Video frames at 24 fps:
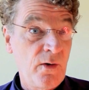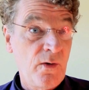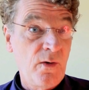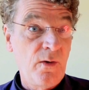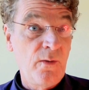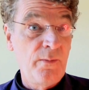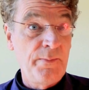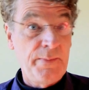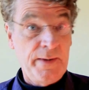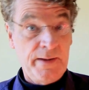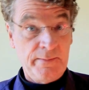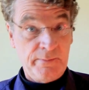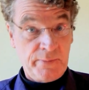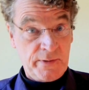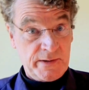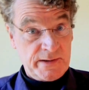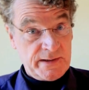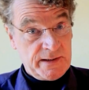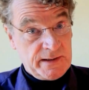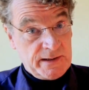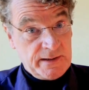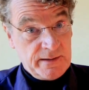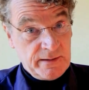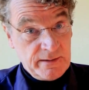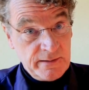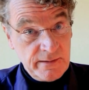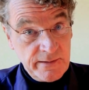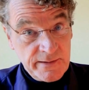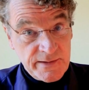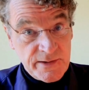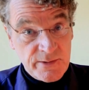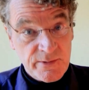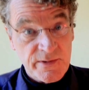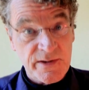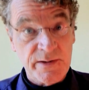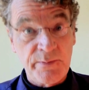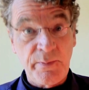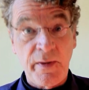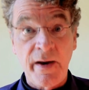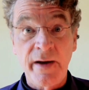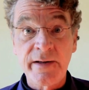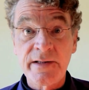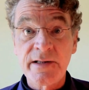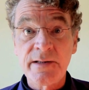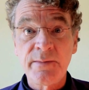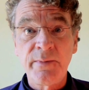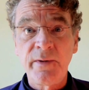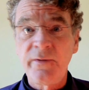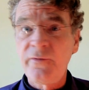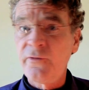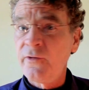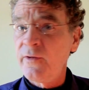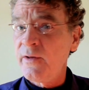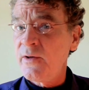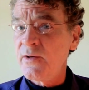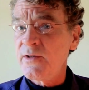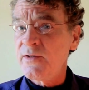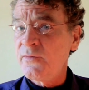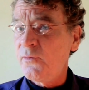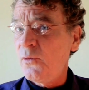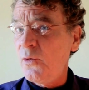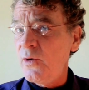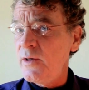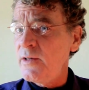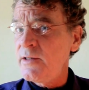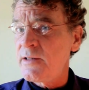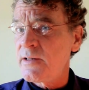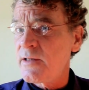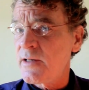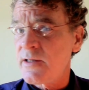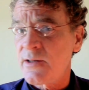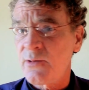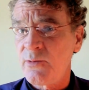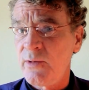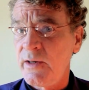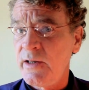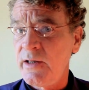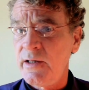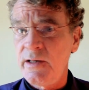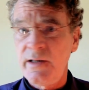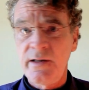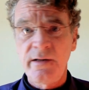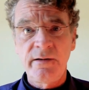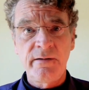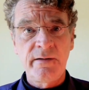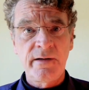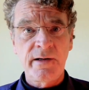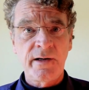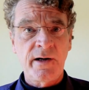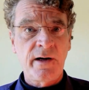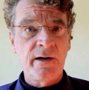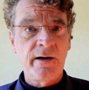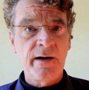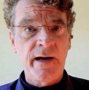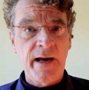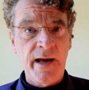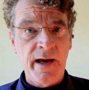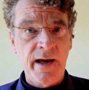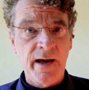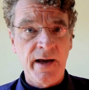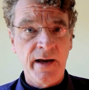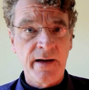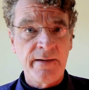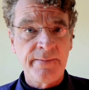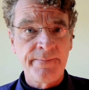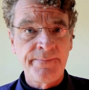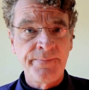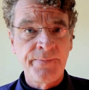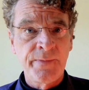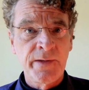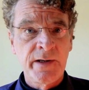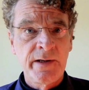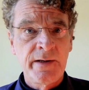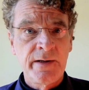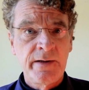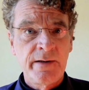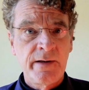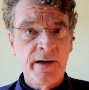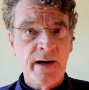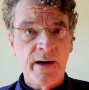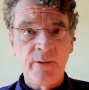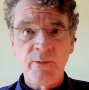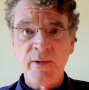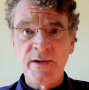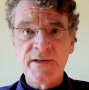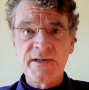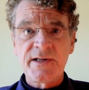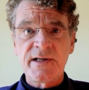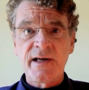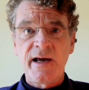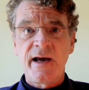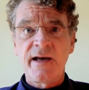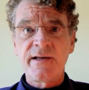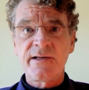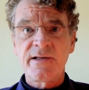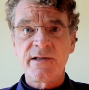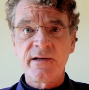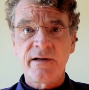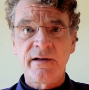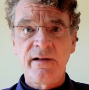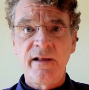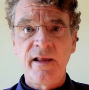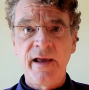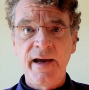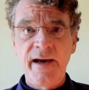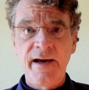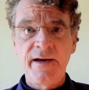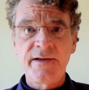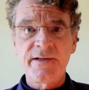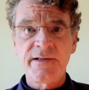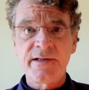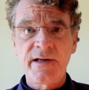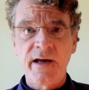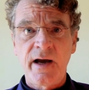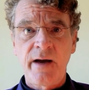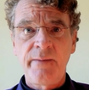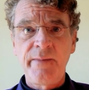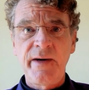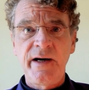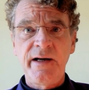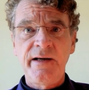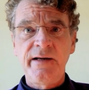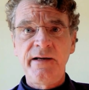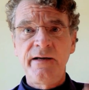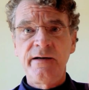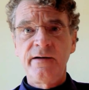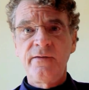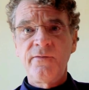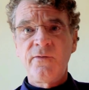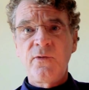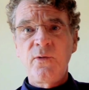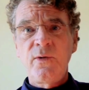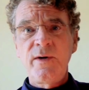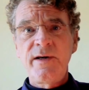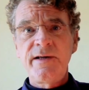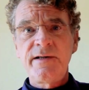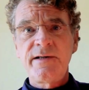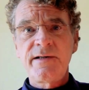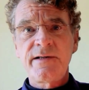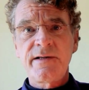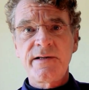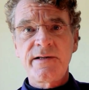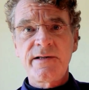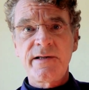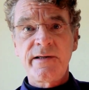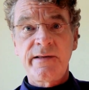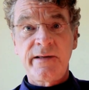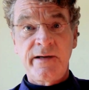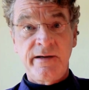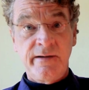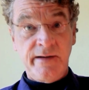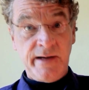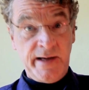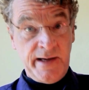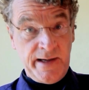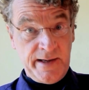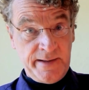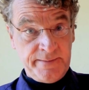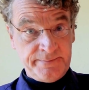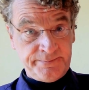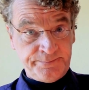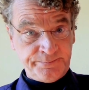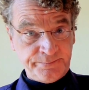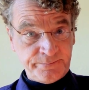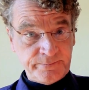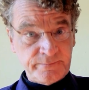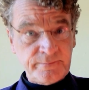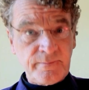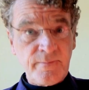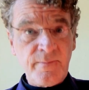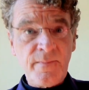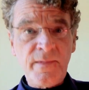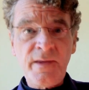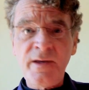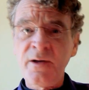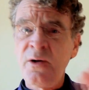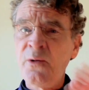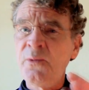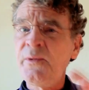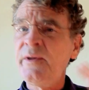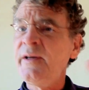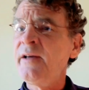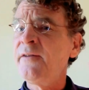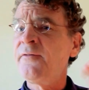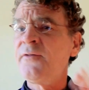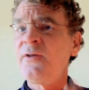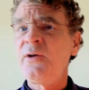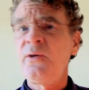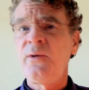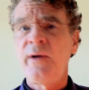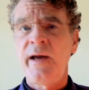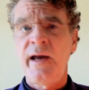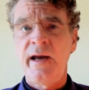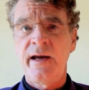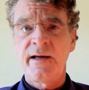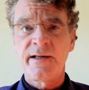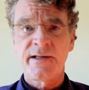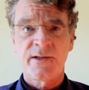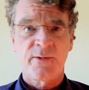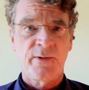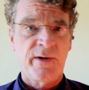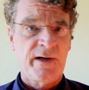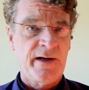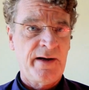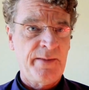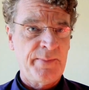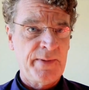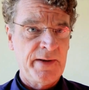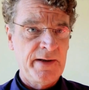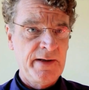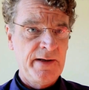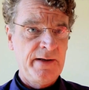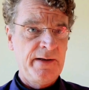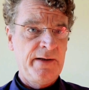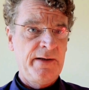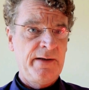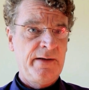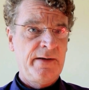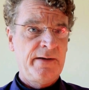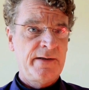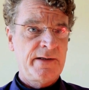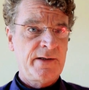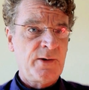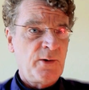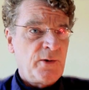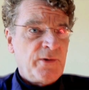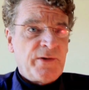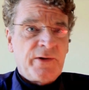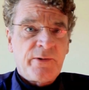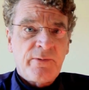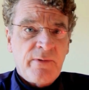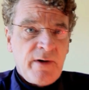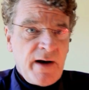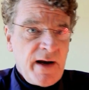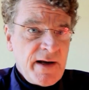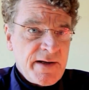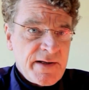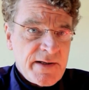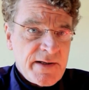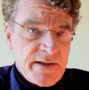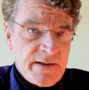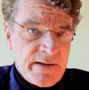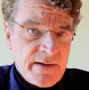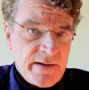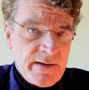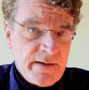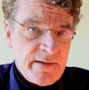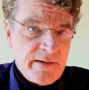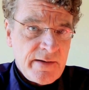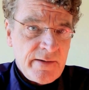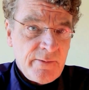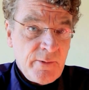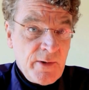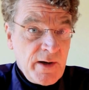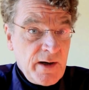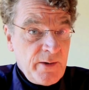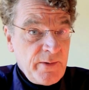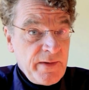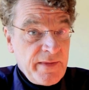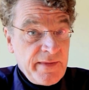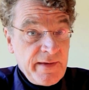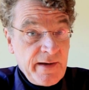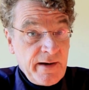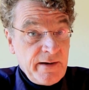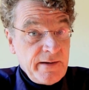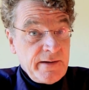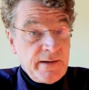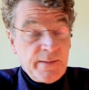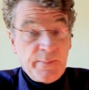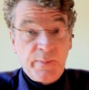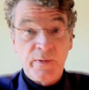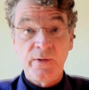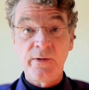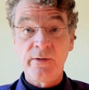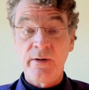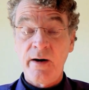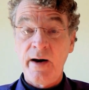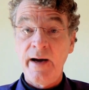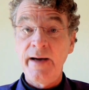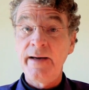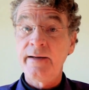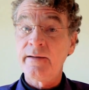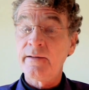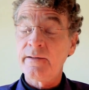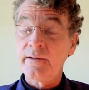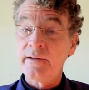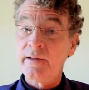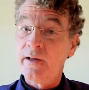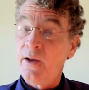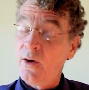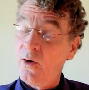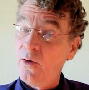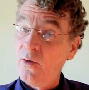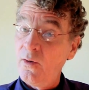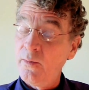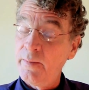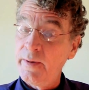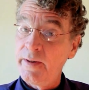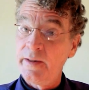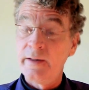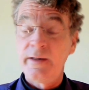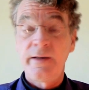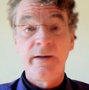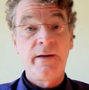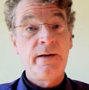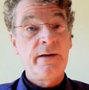lobe, in particular, is responsible for those voices we hear in our head. I once asked a class how many hear voices in their head. Only a few hands went up. Told the rest, well, without your parietal lobe